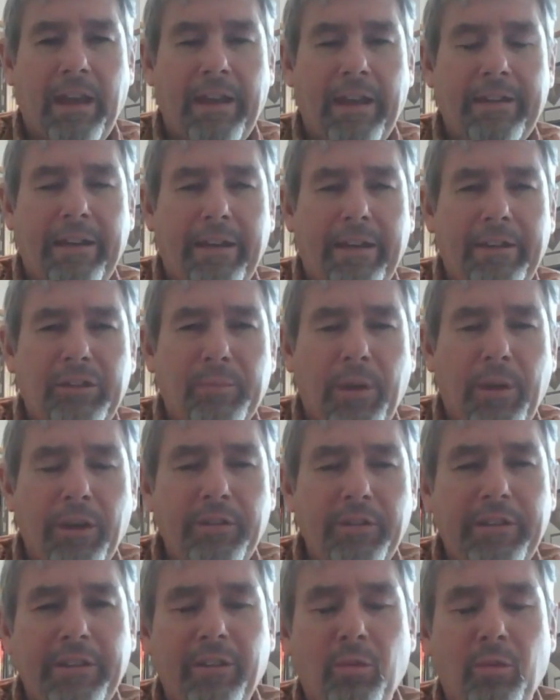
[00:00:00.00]
Hey guys,
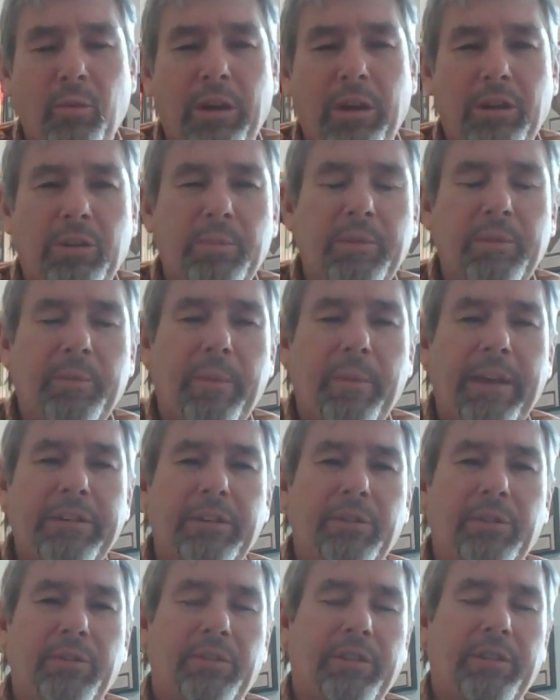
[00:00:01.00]
Martin here. Welcome to my
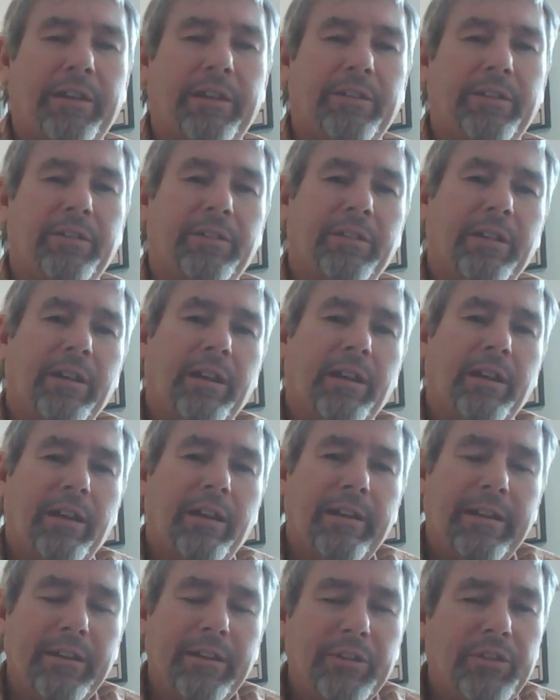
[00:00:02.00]
newsletter.
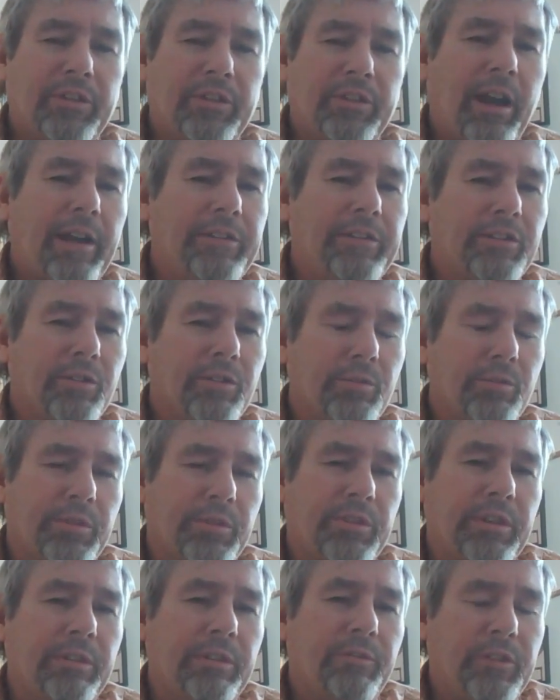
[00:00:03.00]
Inside, you're going to
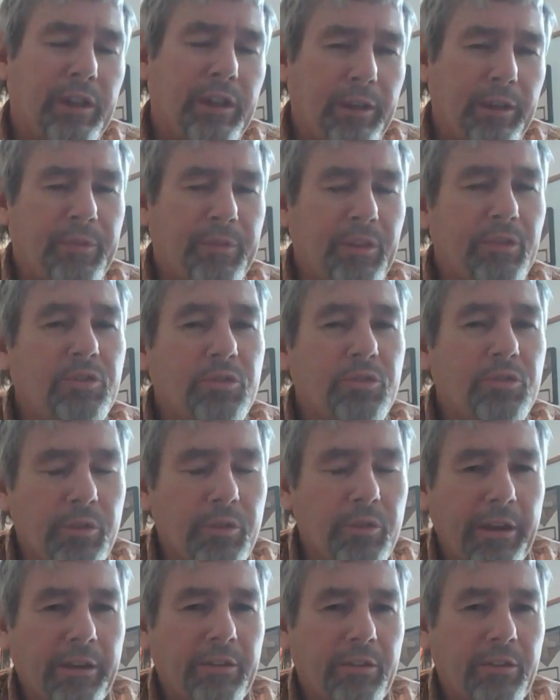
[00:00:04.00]
receive tips and
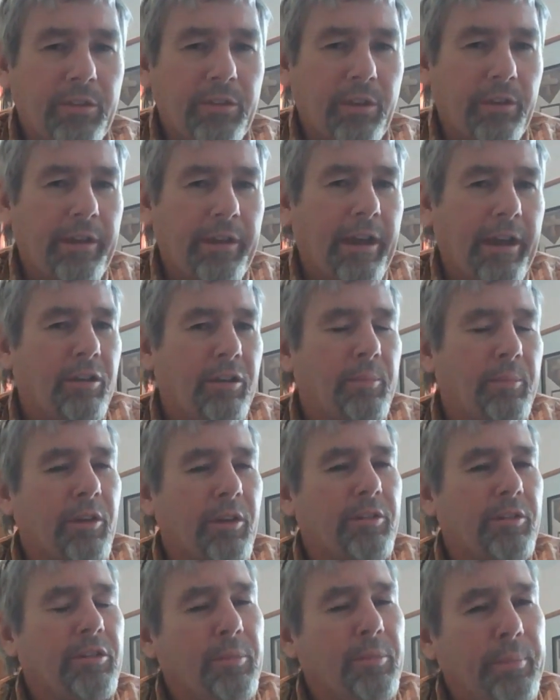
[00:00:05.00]
tricks on how to
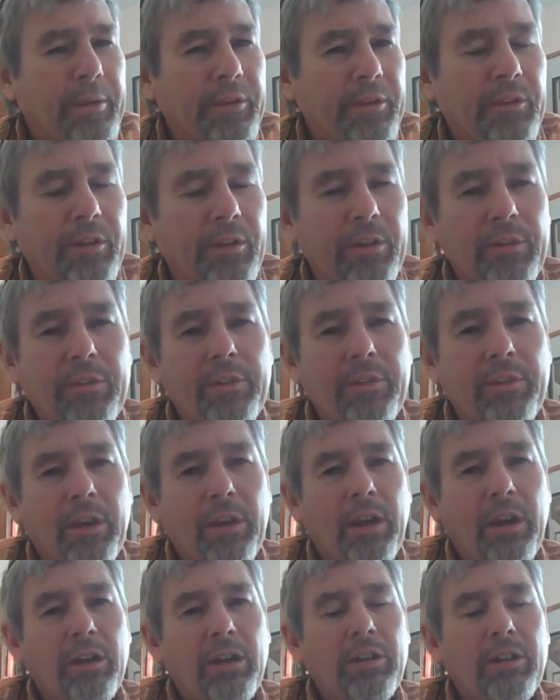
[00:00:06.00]
market your business,
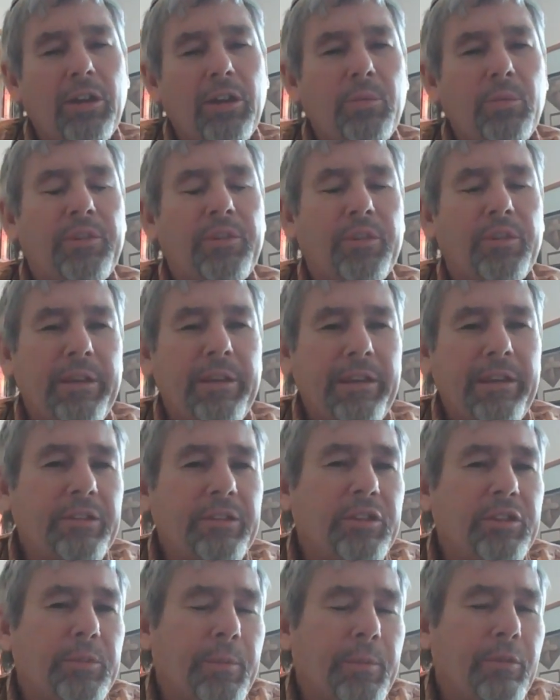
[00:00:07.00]
along with some
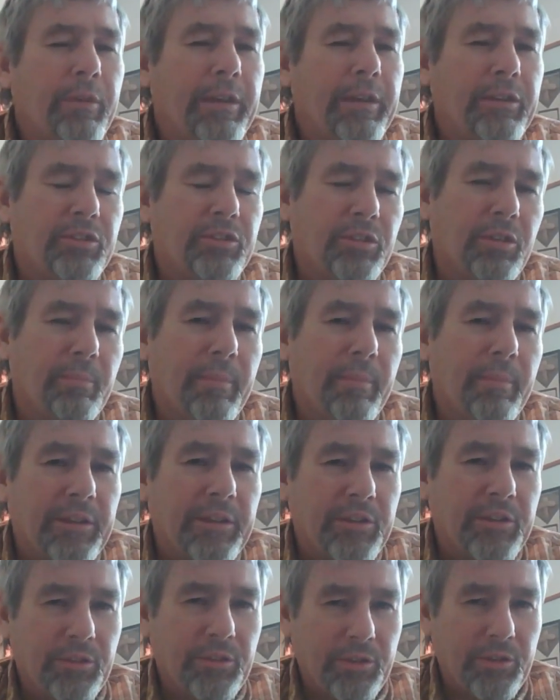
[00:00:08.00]
inspirational
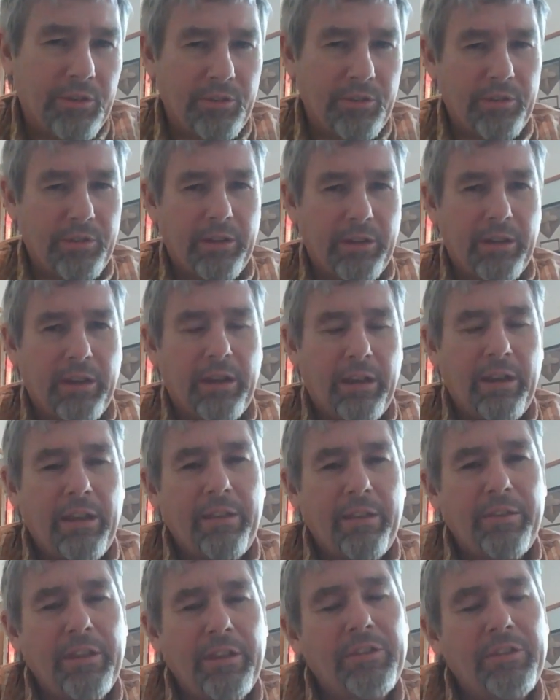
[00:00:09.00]
messages
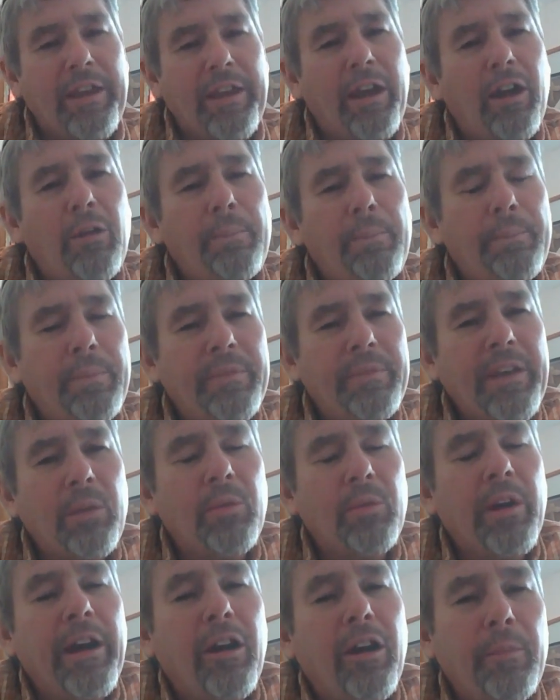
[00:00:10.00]
that's help that
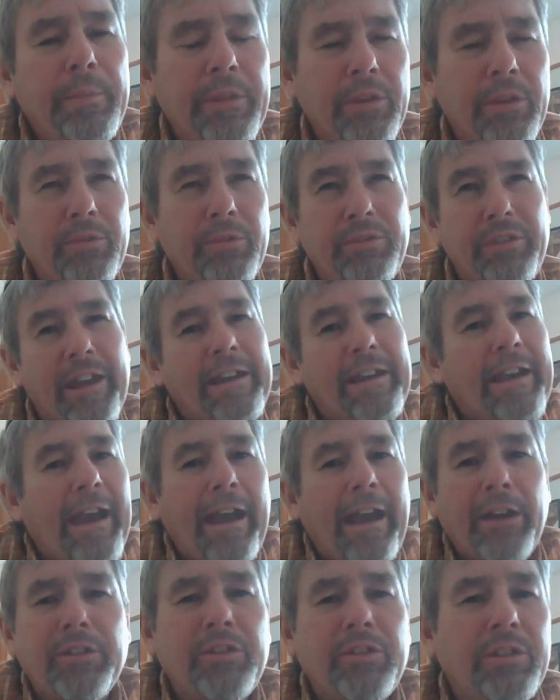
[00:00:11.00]
will help you take
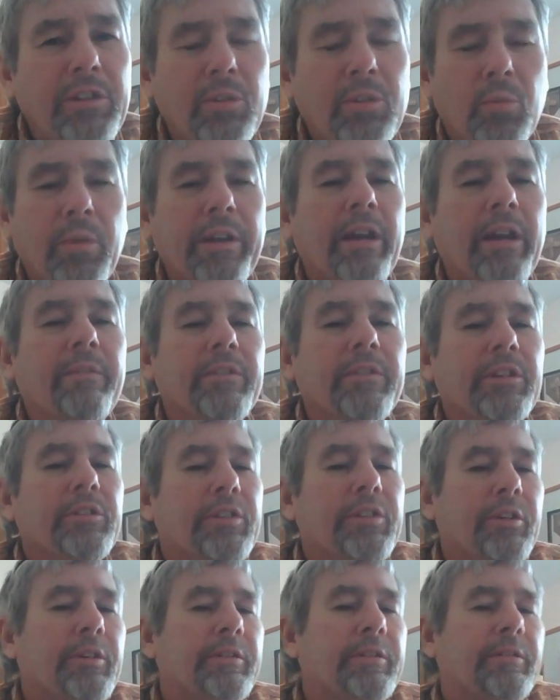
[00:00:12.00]
action in whatever you're
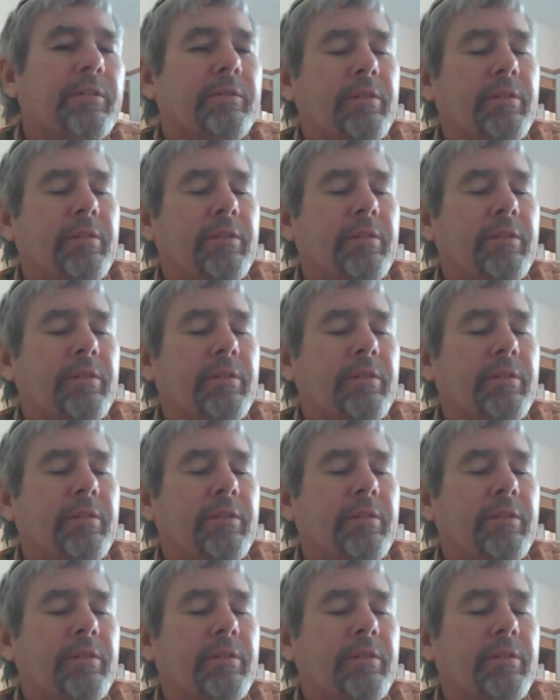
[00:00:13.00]
doing.